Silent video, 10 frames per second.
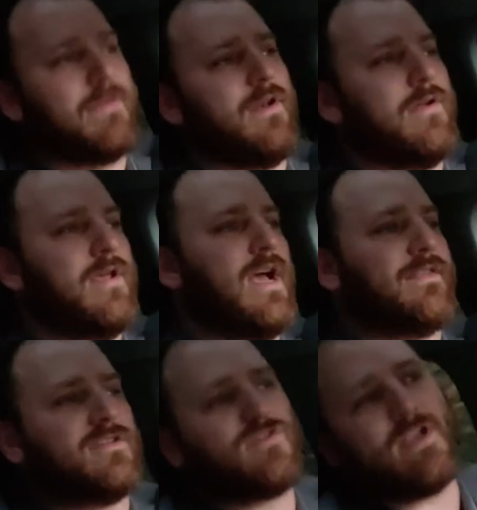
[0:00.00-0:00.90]
You know, you
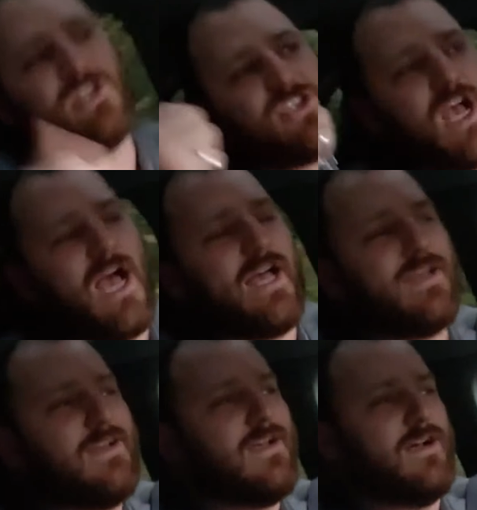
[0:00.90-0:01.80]
got the straight shot
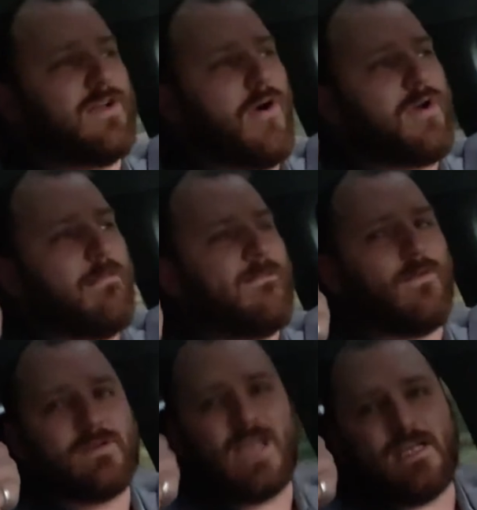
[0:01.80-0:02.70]
going up
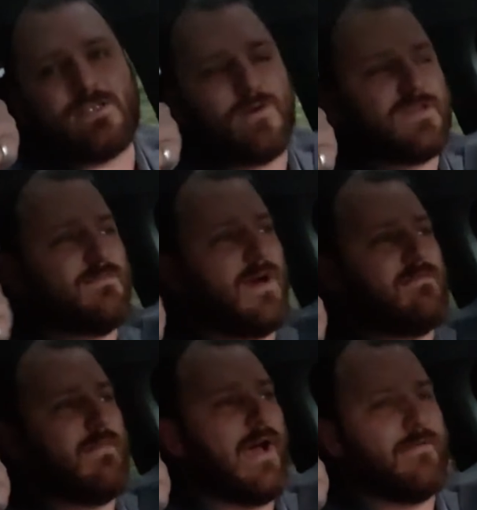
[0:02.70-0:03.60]
410 towards
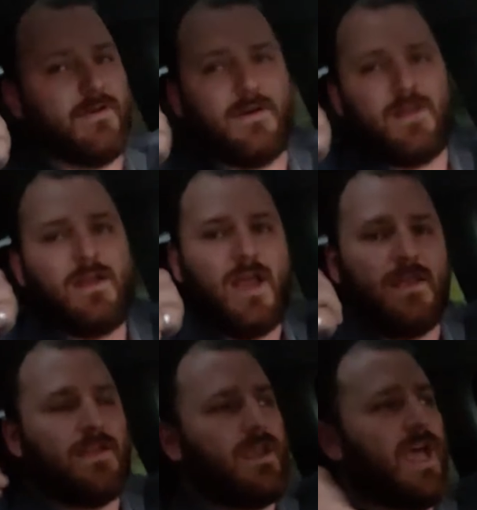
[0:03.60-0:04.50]
Mud Mountain,
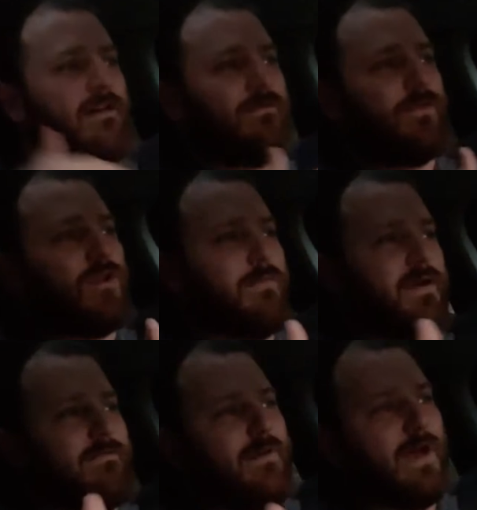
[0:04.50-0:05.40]
and then you have a little
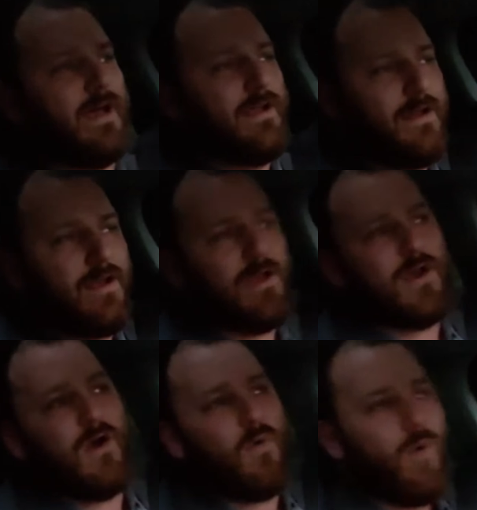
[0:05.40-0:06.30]
bit of
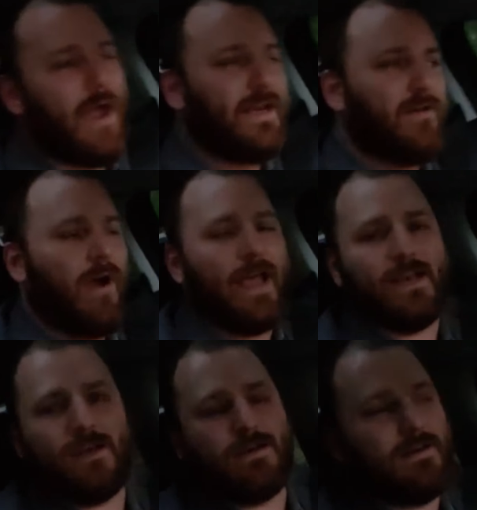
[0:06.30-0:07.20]
windy
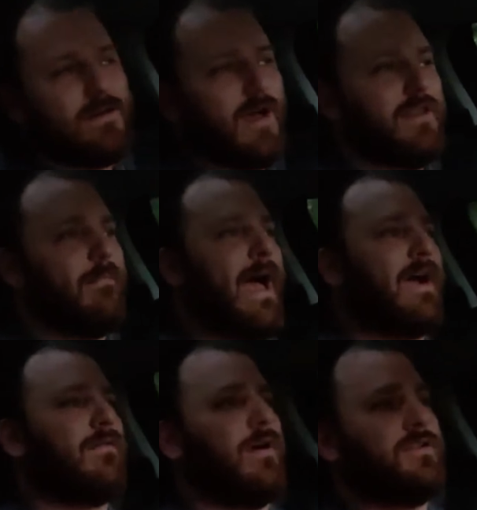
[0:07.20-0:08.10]
riding on the
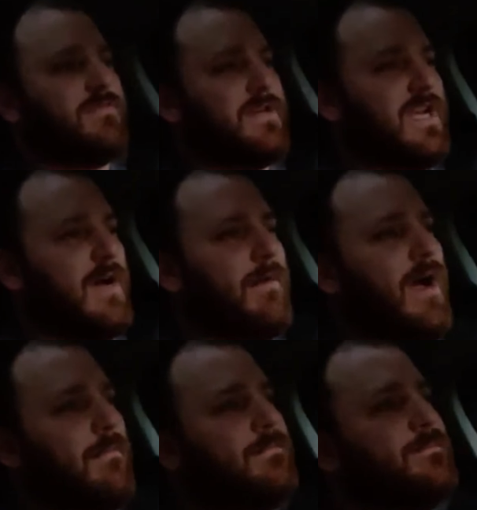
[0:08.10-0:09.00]
back roads when you come up.